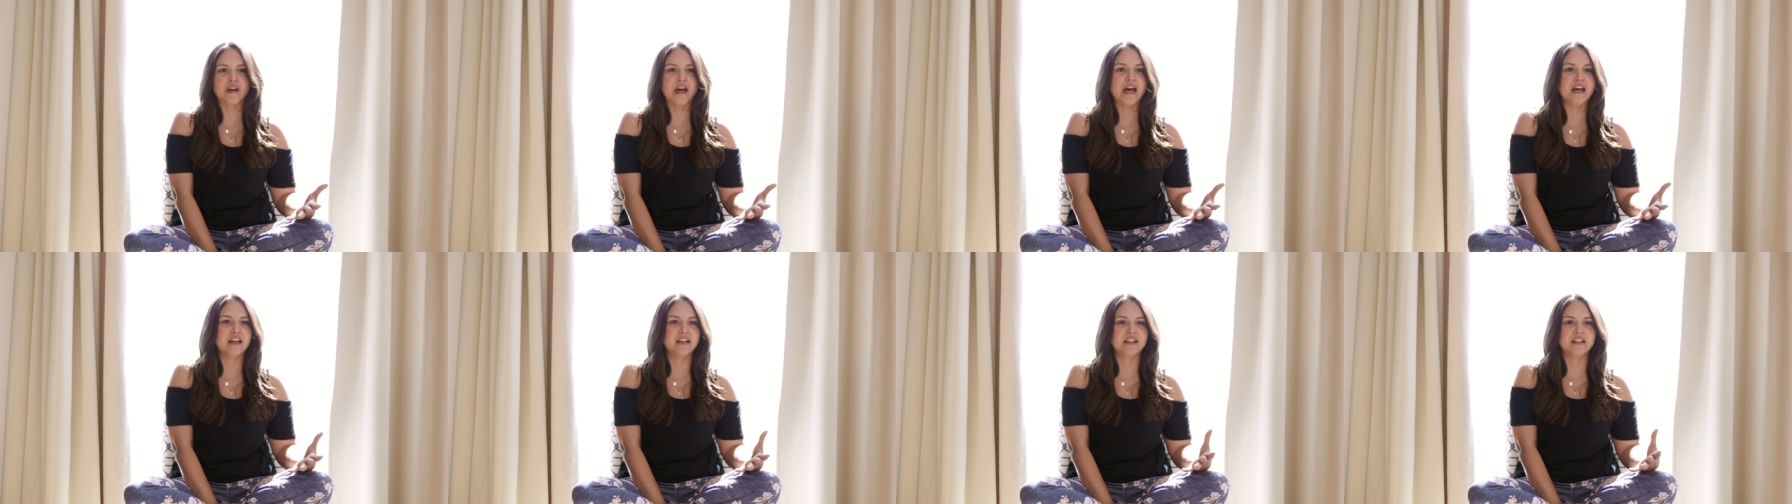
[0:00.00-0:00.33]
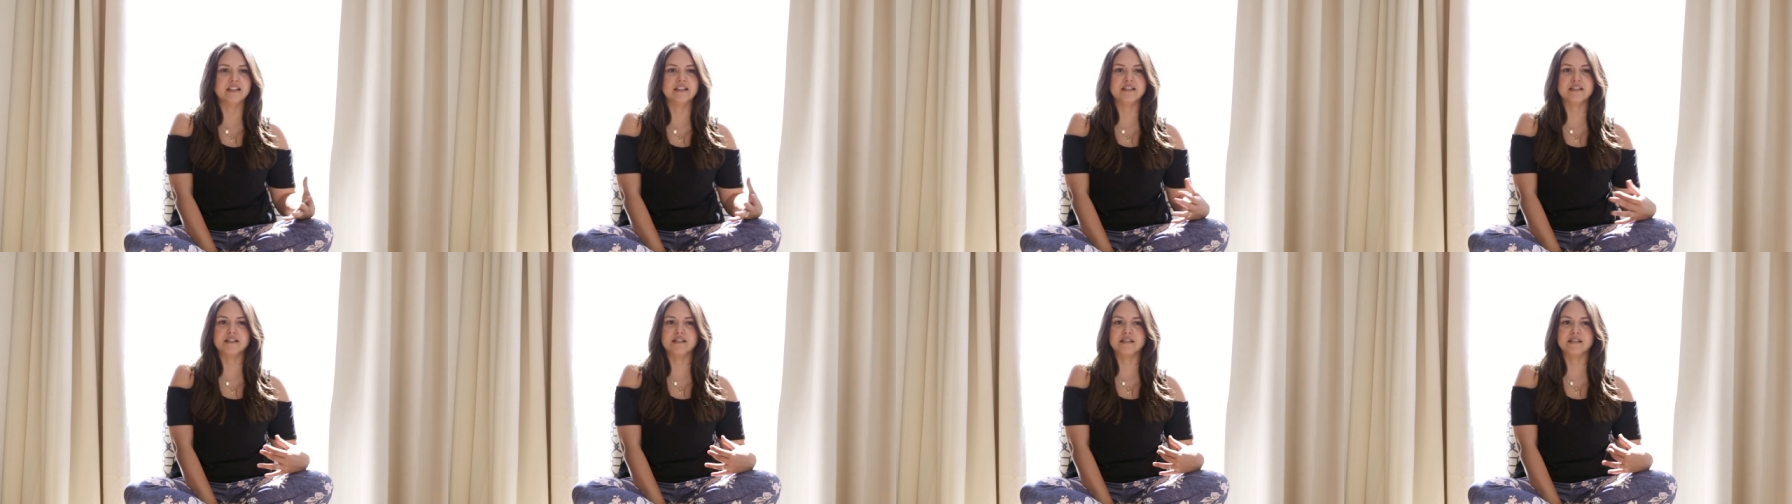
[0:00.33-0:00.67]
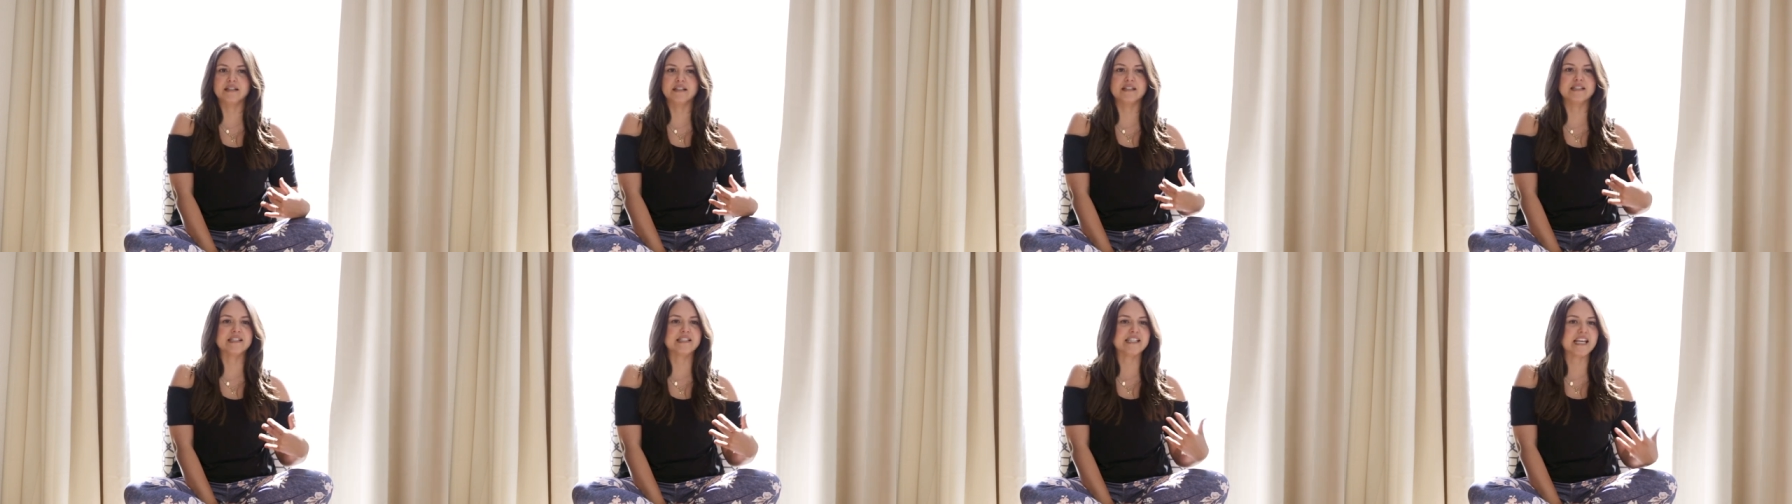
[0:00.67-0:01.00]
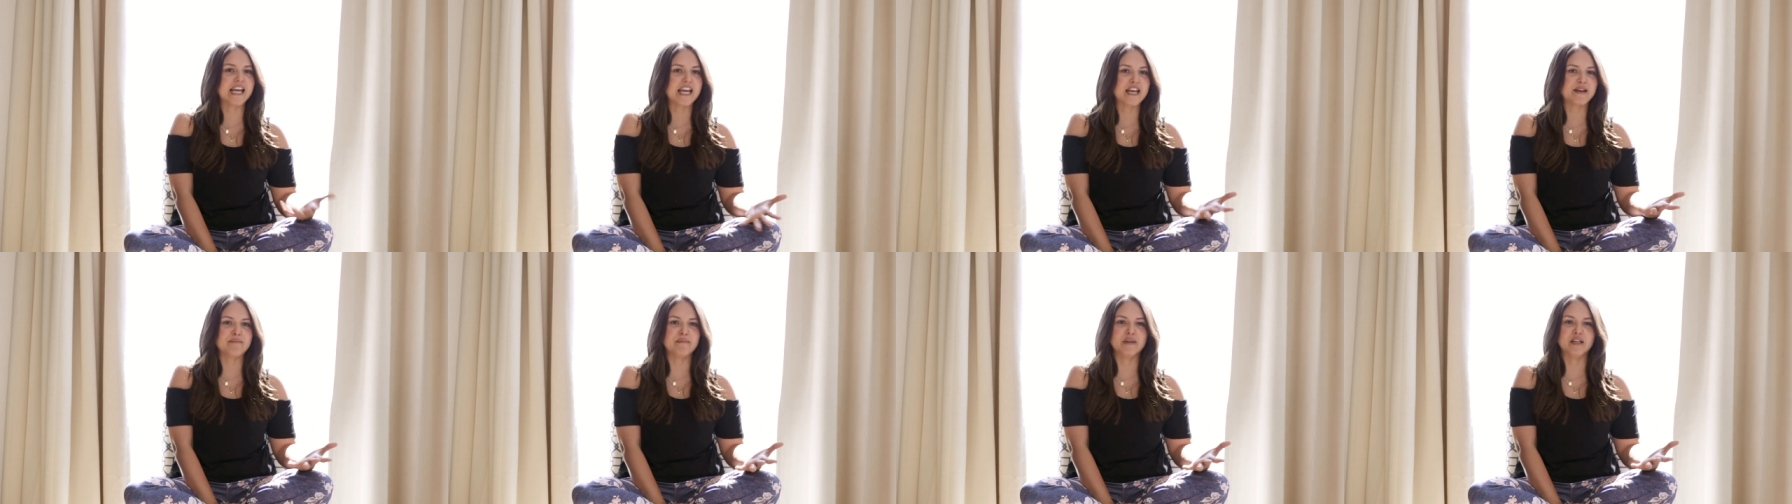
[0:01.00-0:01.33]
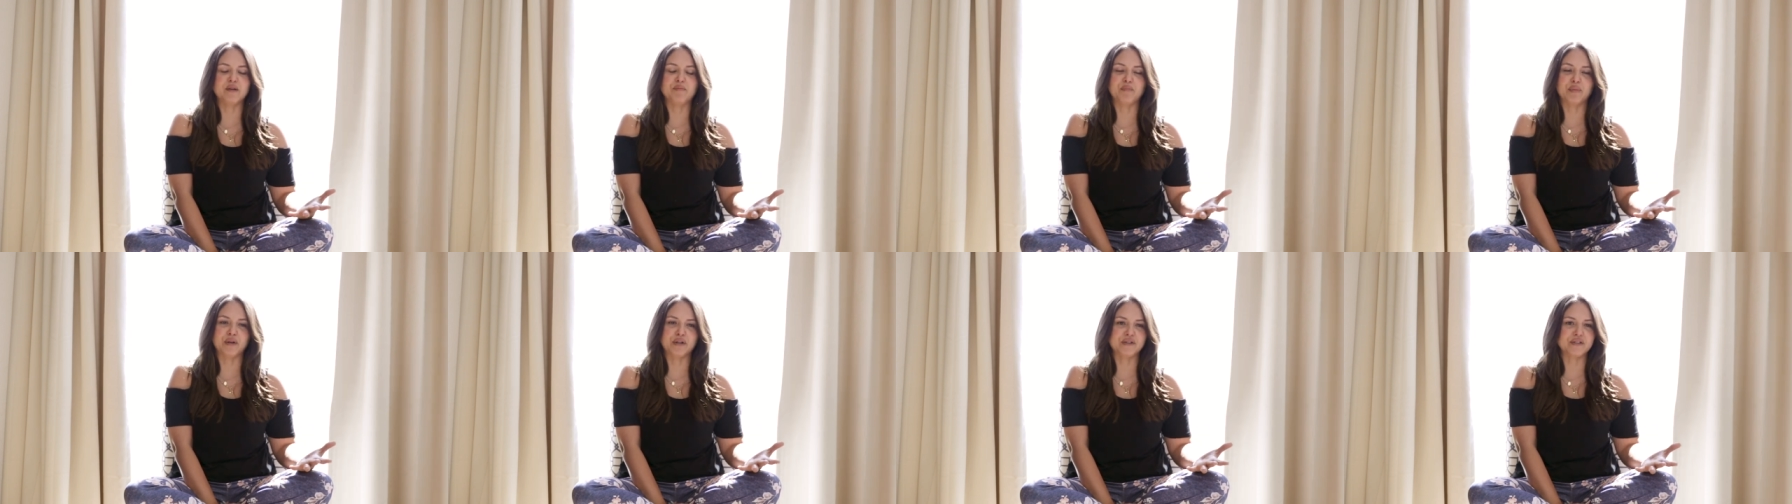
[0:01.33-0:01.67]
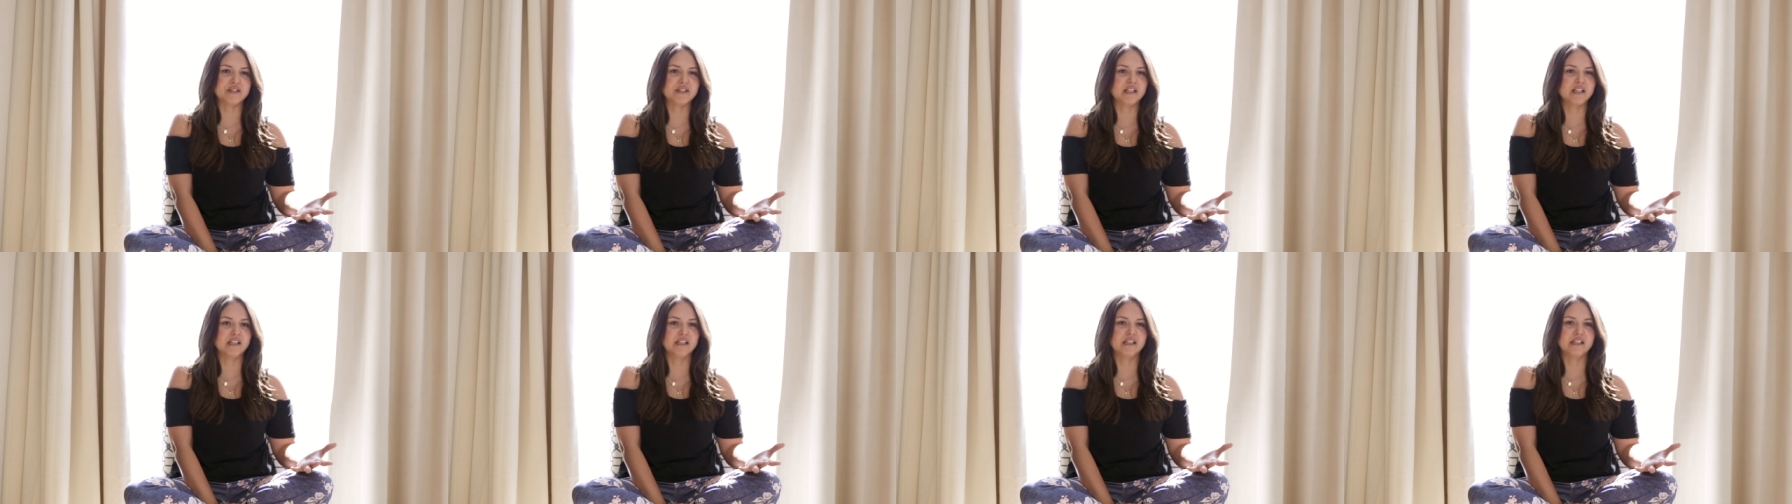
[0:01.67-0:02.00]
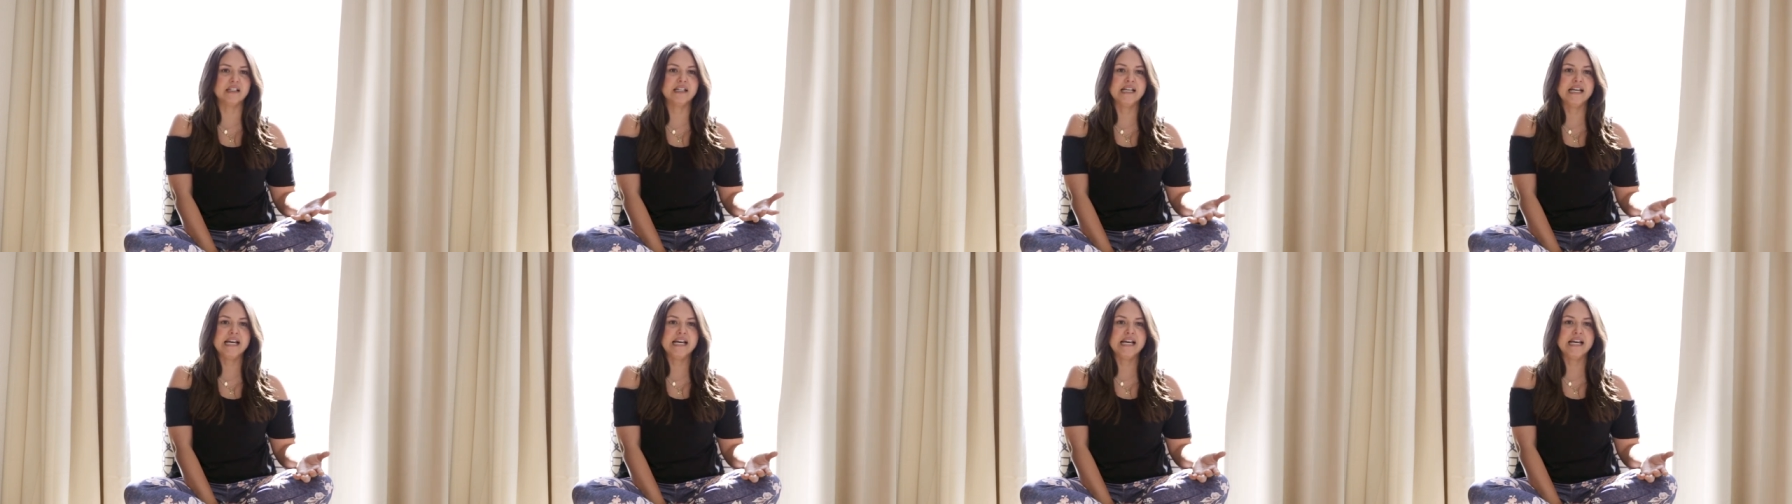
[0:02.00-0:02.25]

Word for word: and it's the same in person.